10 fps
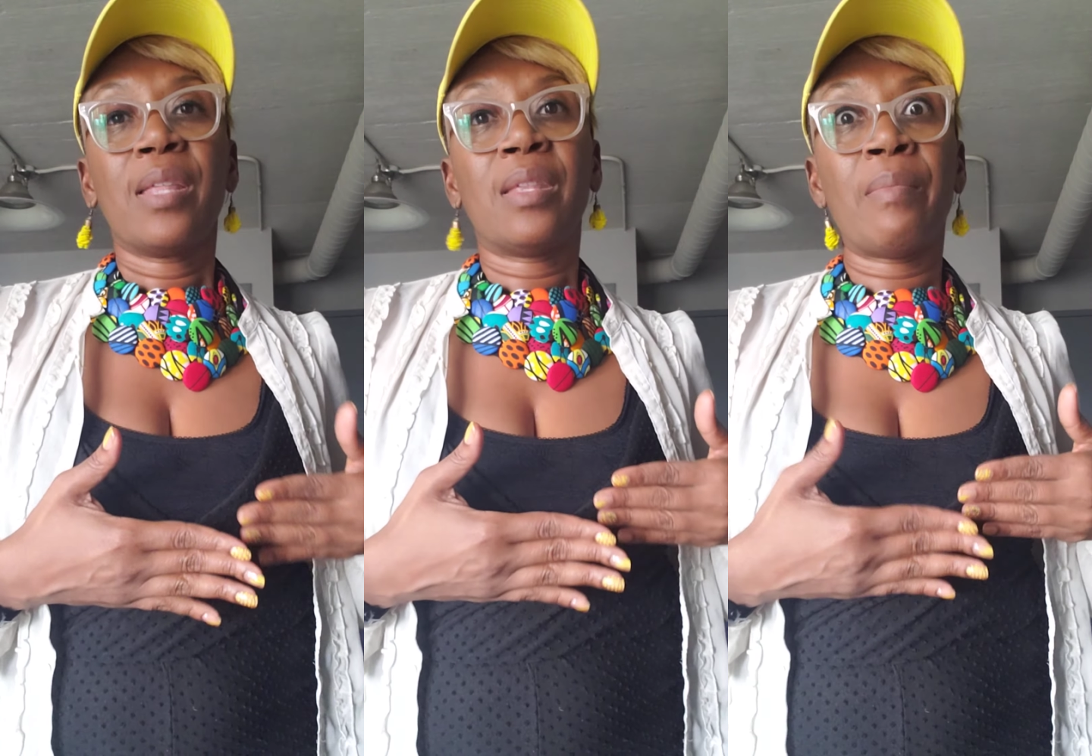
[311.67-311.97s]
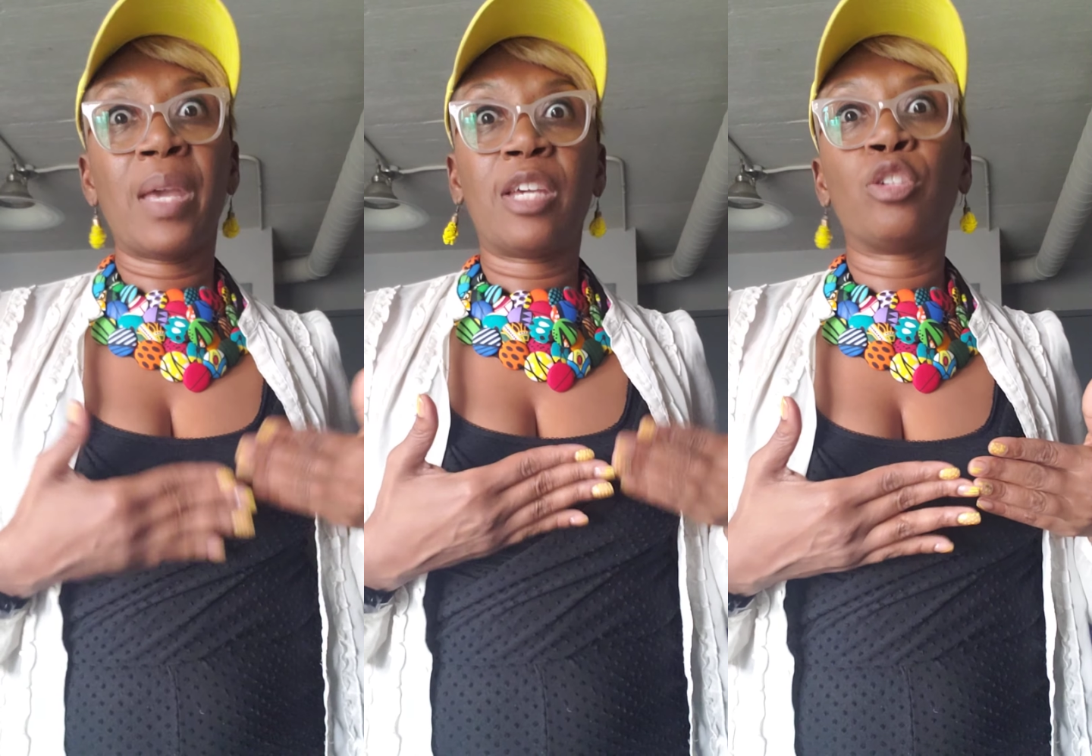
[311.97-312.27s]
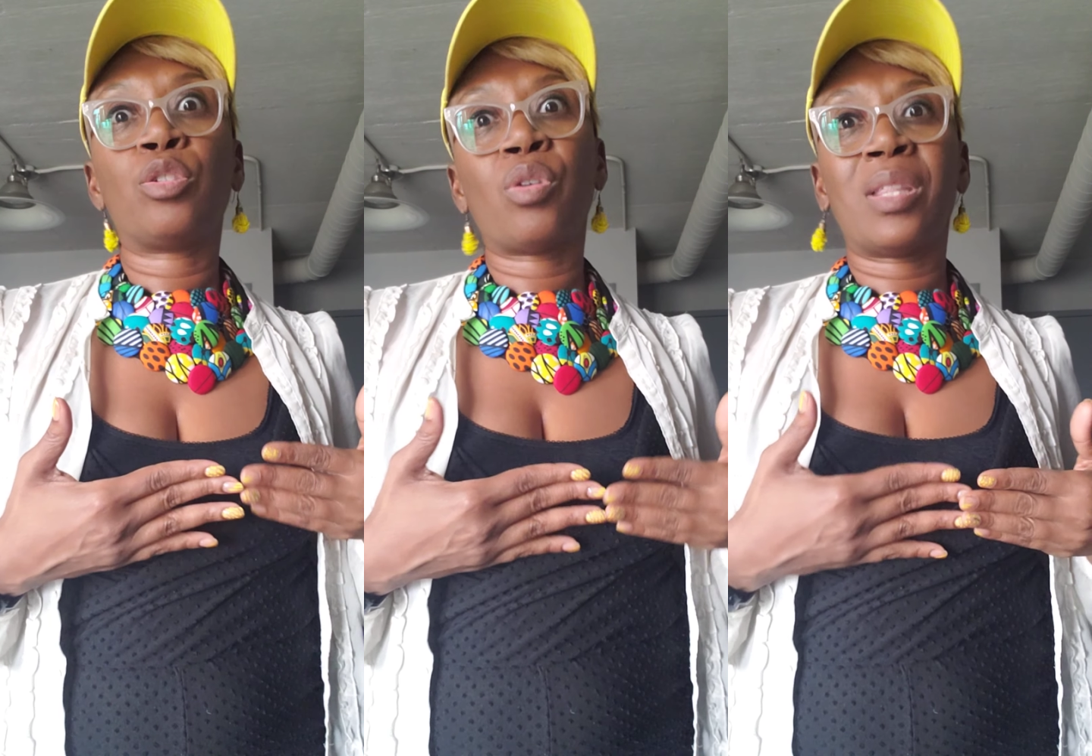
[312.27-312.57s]
then
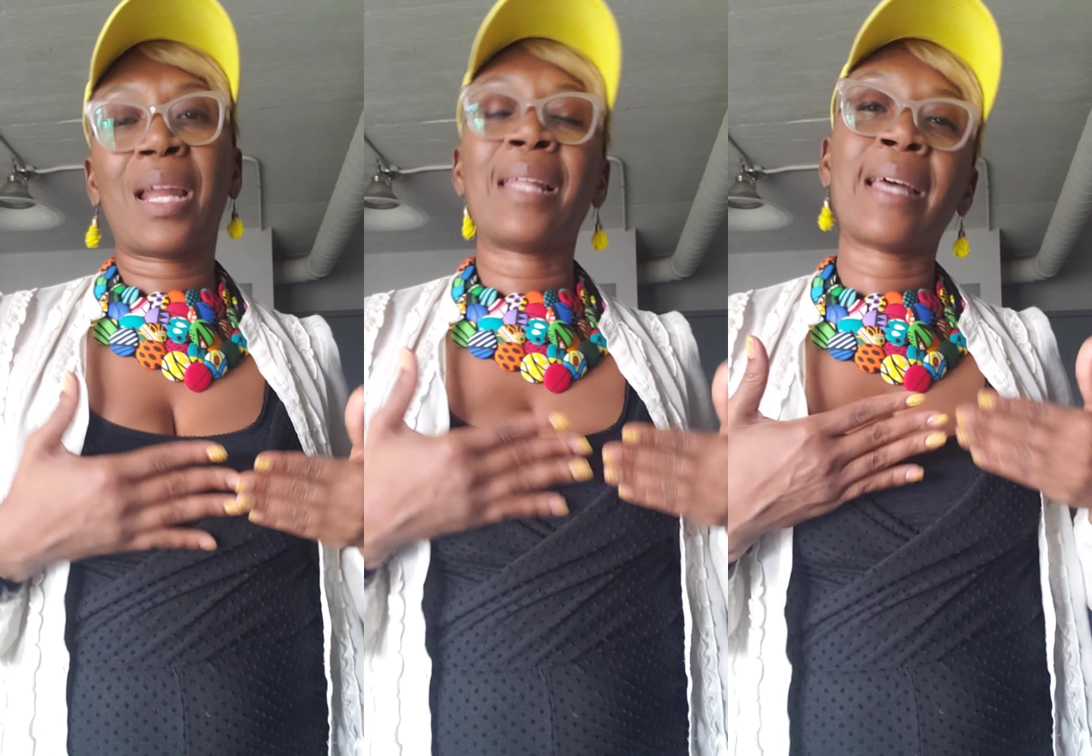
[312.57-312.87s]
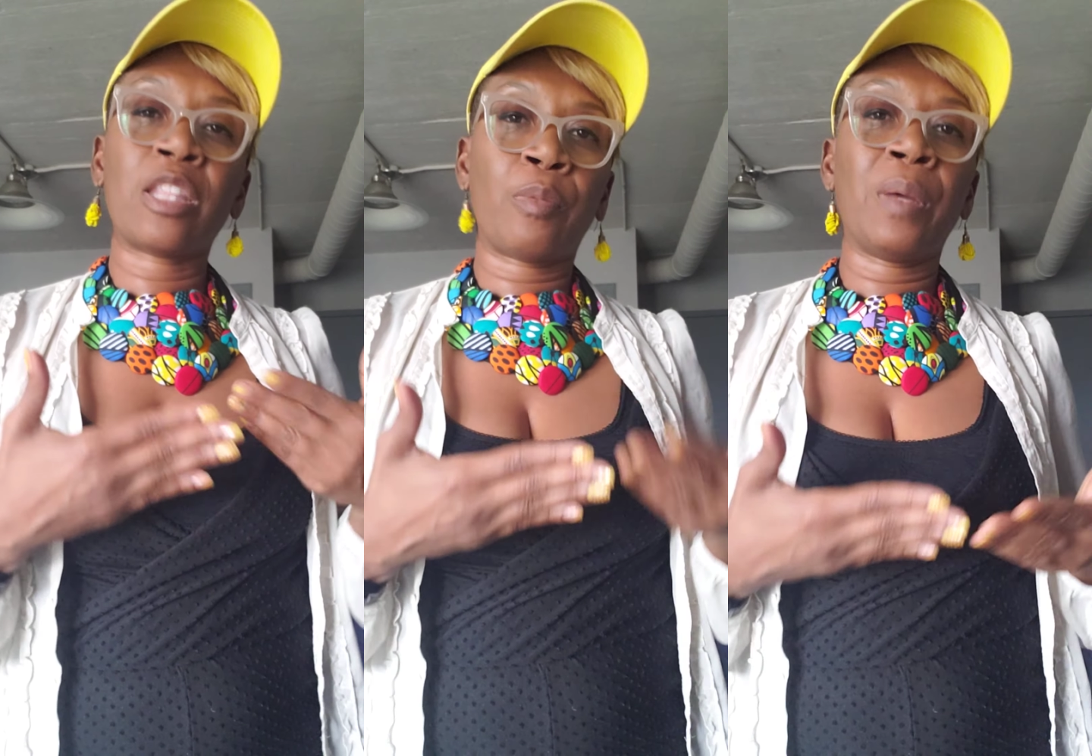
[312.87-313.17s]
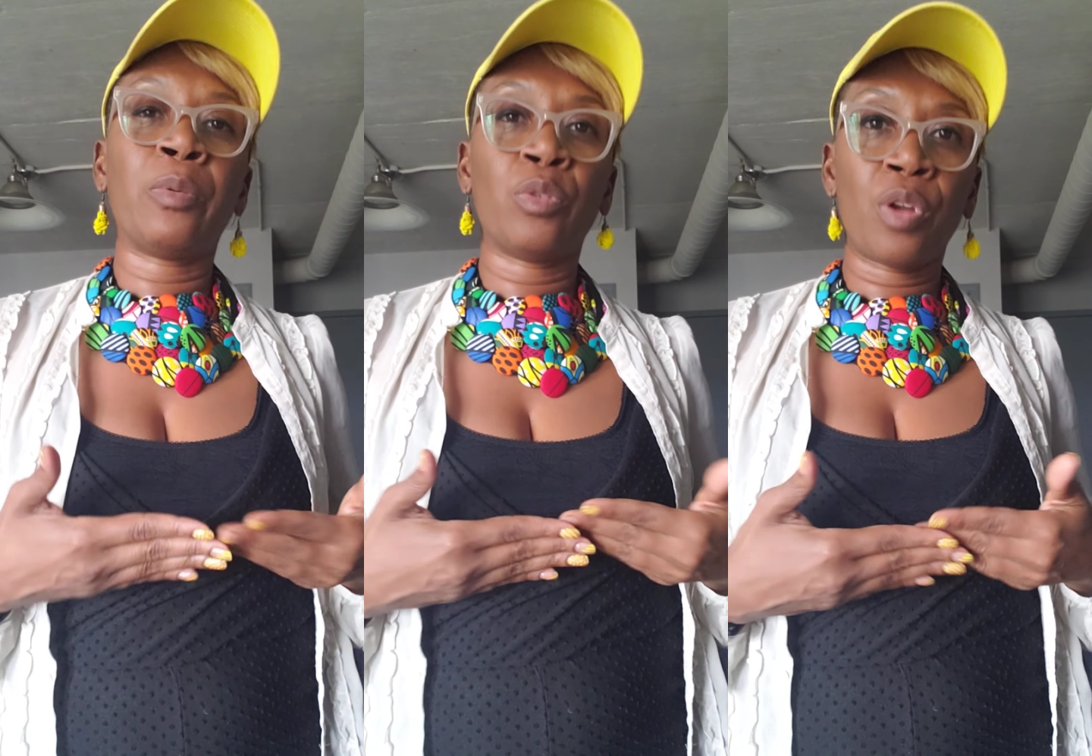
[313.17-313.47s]
making sure that I let the
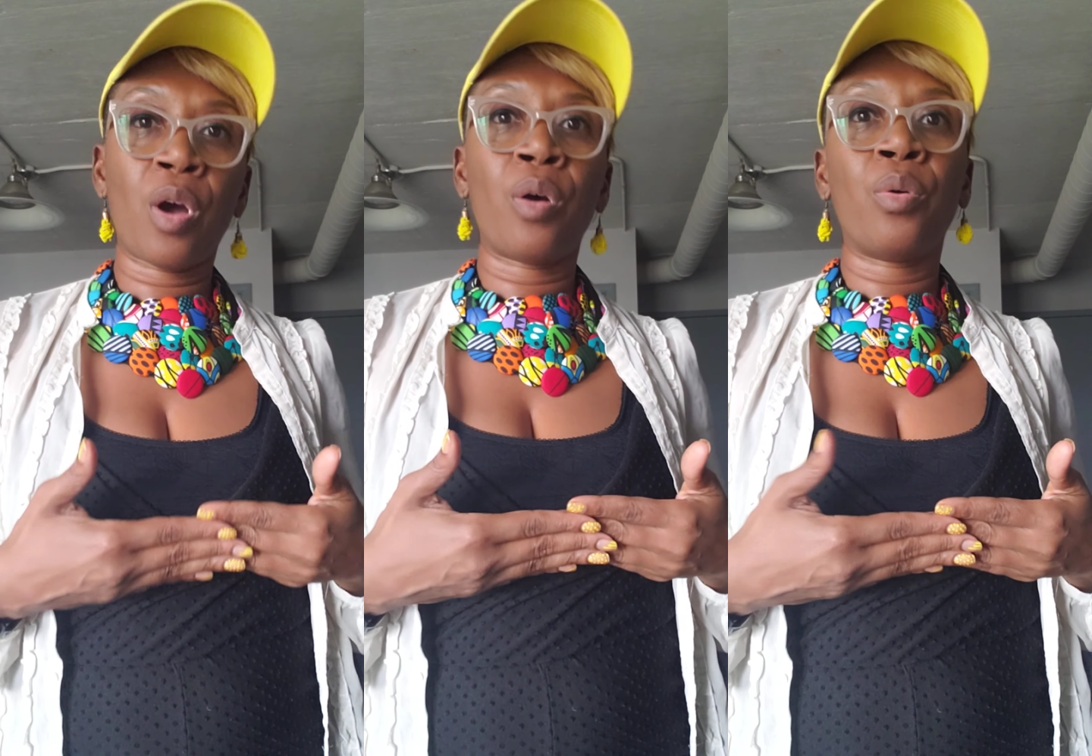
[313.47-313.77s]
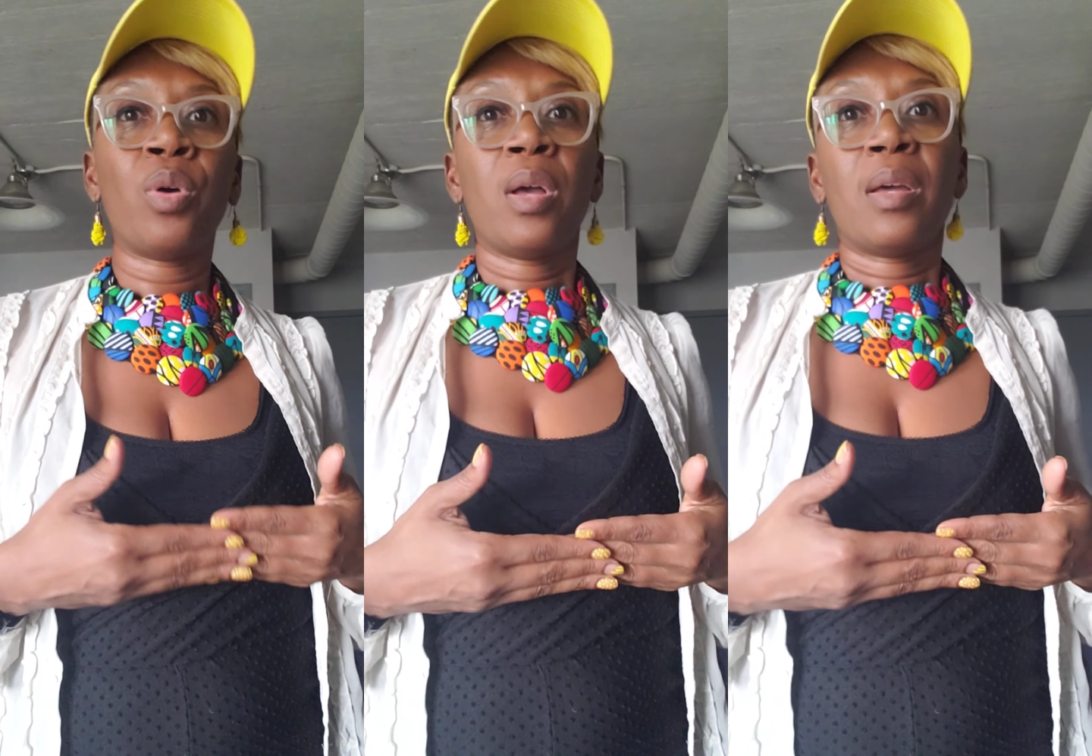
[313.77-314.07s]
people know